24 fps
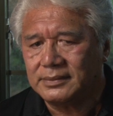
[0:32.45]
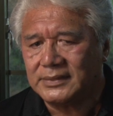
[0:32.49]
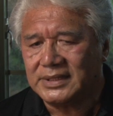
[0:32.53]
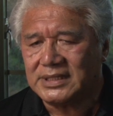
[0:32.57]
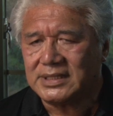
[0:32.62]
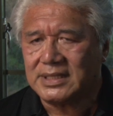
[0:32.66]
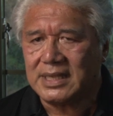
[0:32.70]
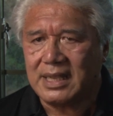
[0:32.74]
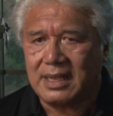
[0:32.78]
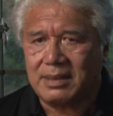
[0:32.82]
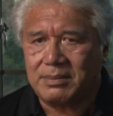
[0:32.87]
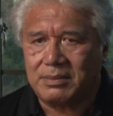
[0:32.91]

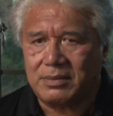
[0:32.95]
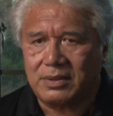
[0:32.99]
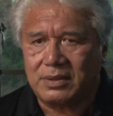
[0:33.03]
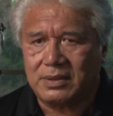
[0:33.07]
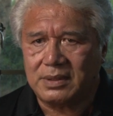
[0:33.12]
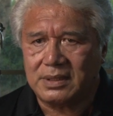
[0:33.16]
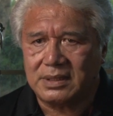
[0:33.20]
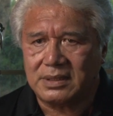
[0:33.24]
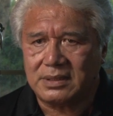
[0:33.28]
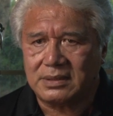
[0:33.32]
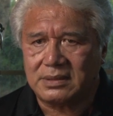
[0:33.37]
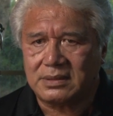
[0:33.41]

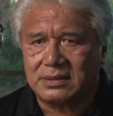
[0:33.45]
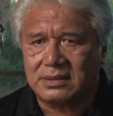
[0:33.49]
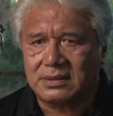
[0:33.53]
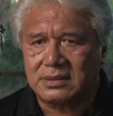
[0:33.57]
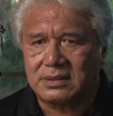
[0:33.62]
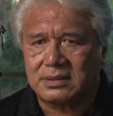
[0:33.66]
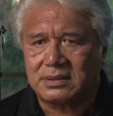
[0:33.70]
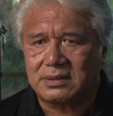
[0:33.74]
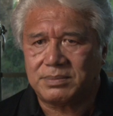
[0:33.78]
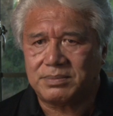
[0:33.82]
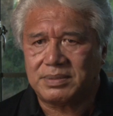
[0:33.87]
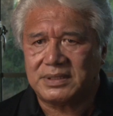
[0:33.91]

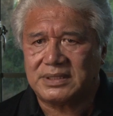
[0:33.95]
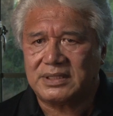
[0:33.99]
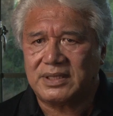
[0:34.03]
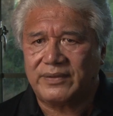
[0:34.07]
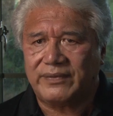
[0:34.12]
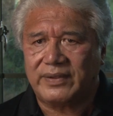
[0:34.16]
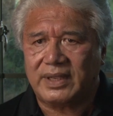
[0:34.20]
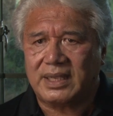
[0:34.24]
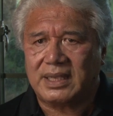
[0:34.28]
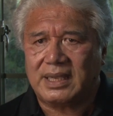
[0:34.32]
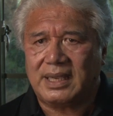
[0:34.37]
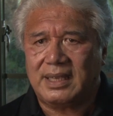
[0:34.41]
Samoans,
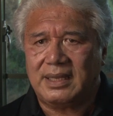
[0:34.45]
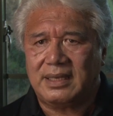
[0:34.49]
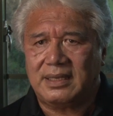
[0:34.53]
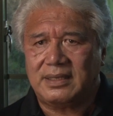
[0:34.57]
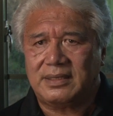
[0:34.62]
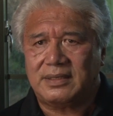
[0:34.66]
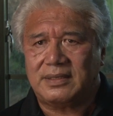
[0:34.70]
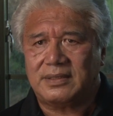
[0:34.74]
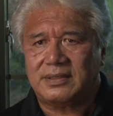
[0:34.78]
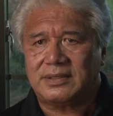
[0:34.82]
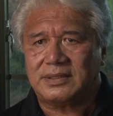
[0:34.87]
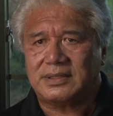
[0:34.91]
Pacific
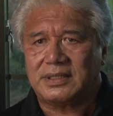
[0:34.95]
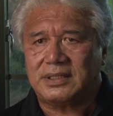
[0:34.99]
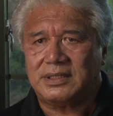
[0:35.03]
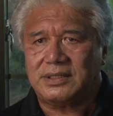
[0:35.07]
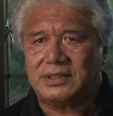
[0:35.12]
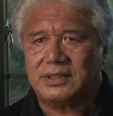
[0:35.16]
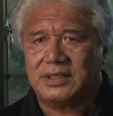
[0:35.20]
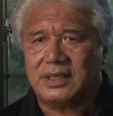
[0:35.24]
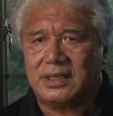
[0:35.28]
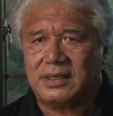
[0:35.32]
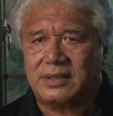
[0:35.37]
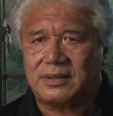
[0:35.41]
Islanders in
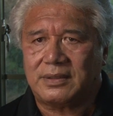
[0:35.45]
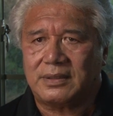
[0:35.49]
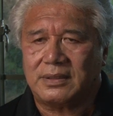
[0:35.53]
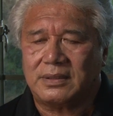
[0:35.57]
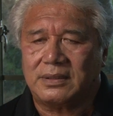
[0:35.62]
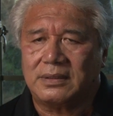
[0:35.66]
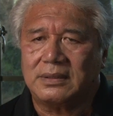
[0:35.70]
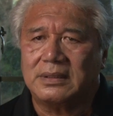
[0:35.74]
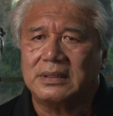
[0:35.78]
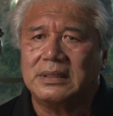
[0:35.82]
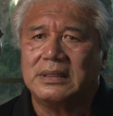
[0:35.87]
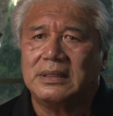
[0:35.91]

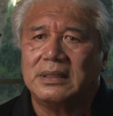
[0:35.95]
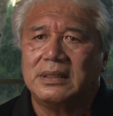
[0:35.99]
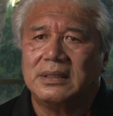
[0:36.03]
general,